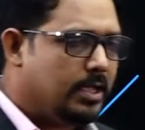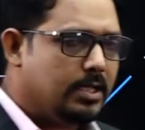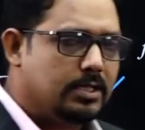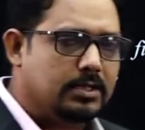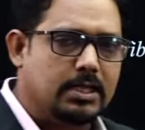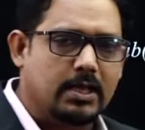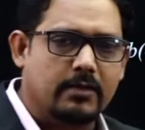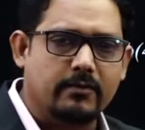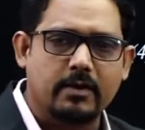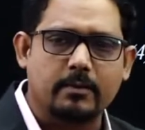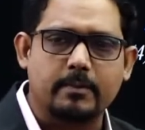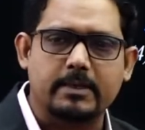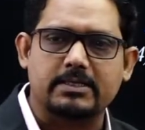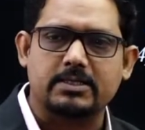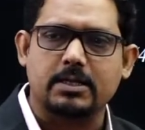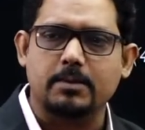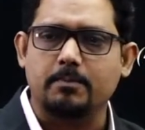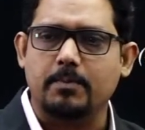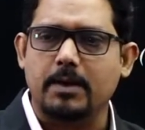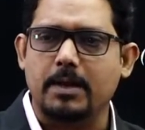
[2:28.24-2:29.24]
They will be
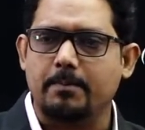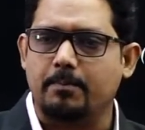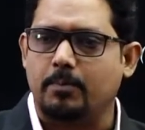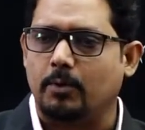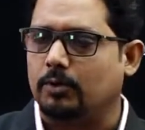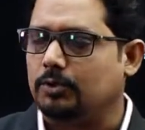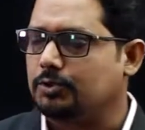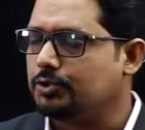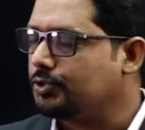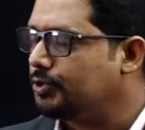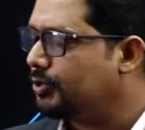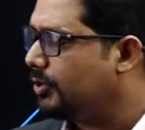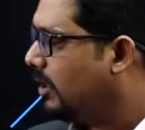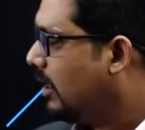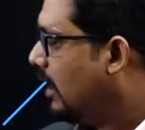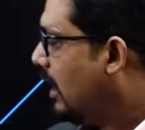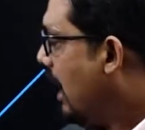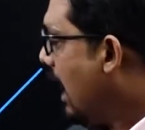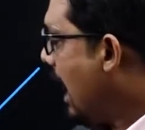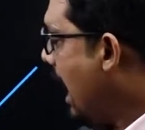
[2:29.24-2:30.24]
simply pushed,
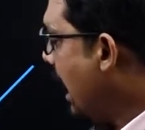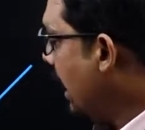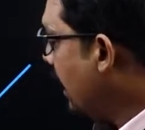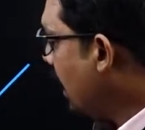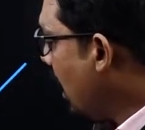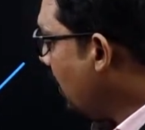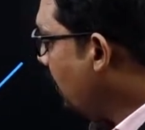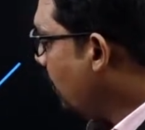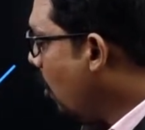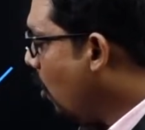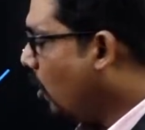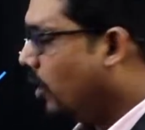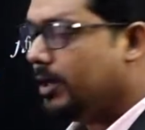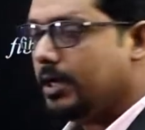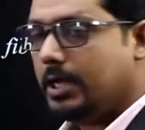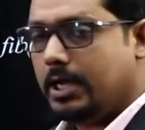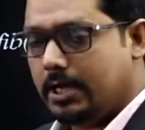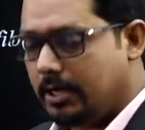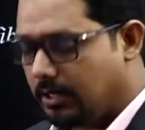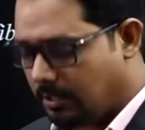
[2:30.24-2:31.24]
and upon
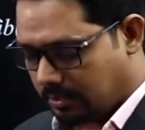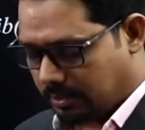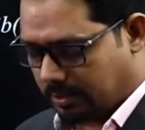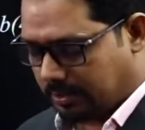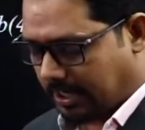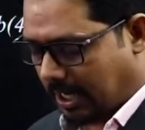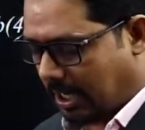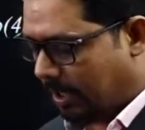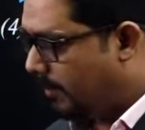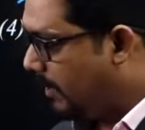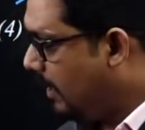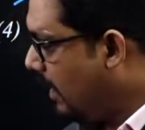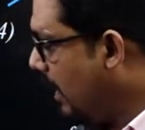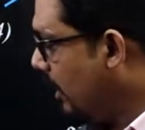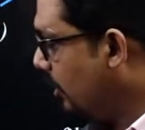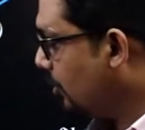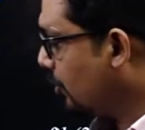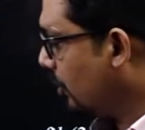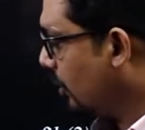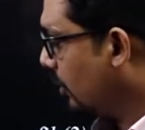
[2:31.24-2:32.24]
here
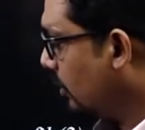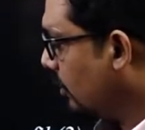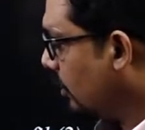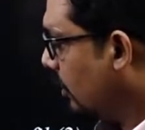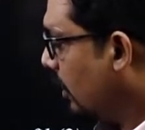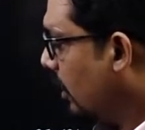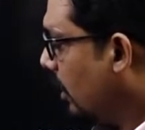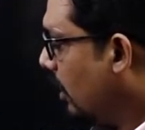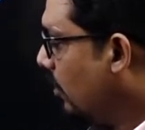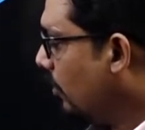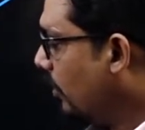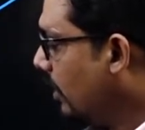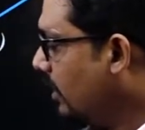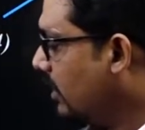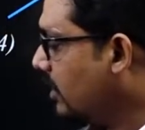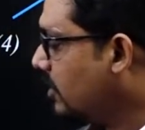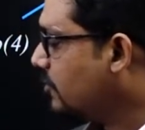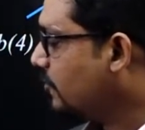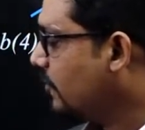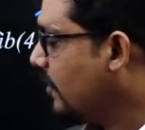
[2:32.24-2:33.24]
termination, okay,
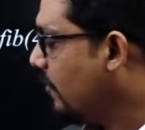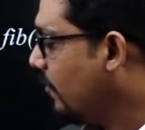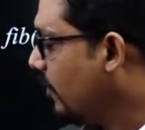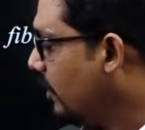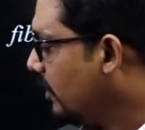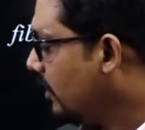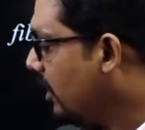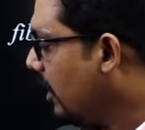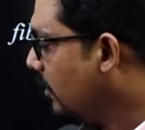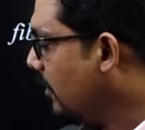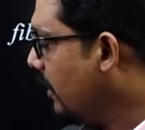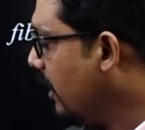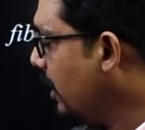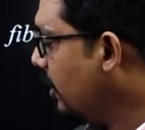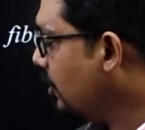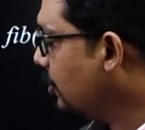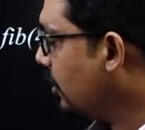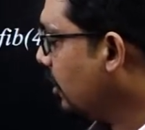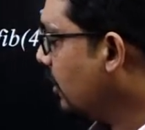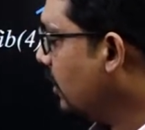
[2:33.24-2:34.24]
this fib1
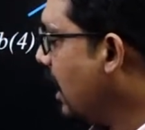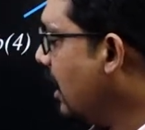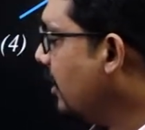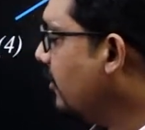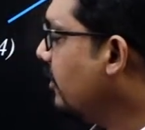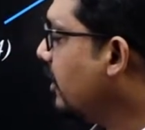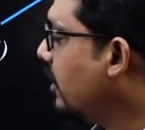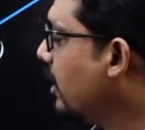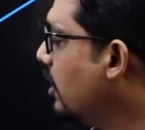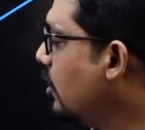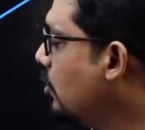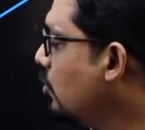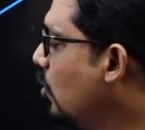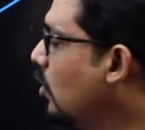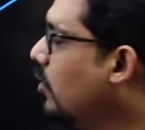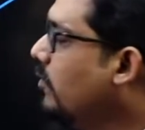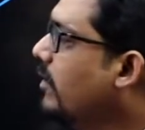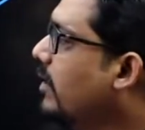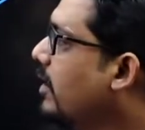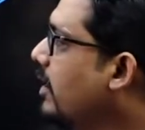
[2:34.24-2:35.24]
termination and the
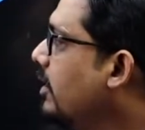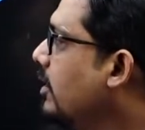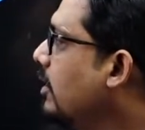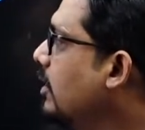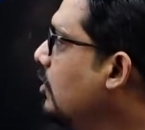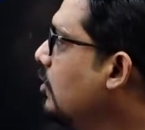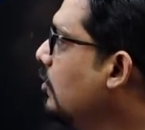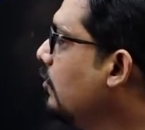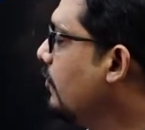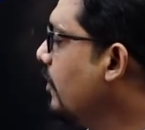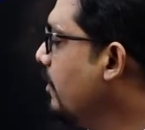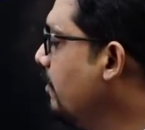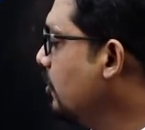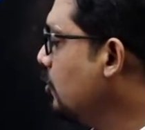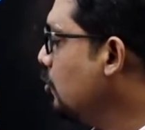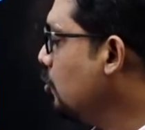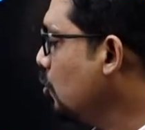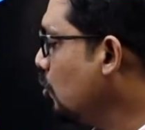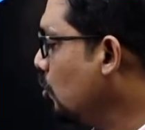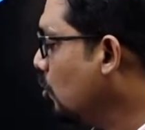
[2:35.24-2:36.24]
control will return to
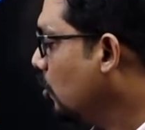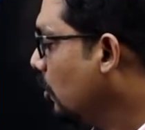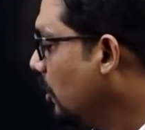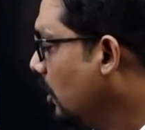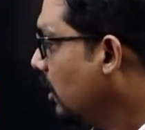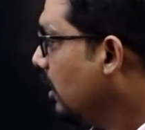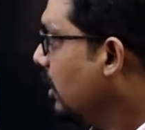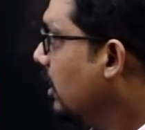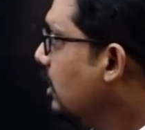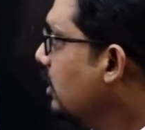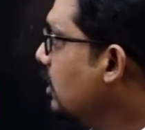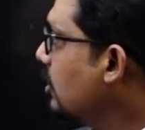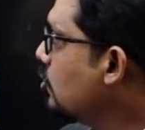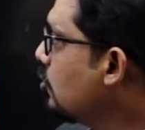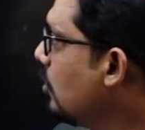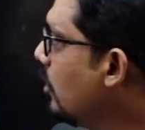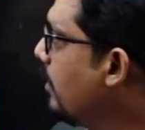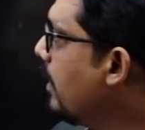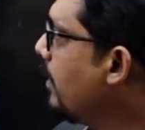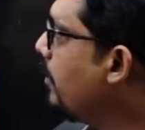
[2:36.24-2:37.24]
fib2, this
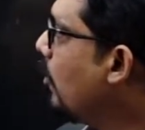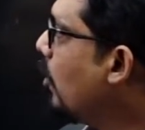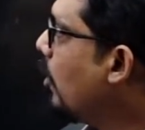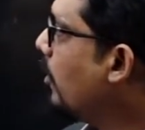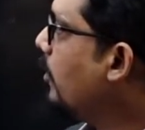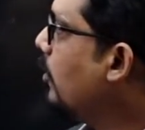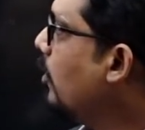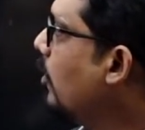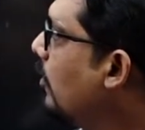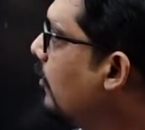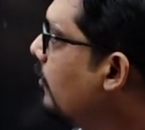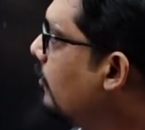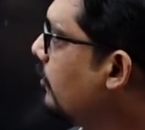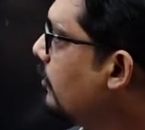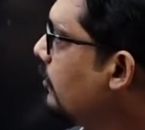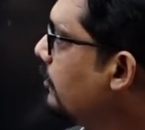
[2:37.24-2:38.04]
will be popped off.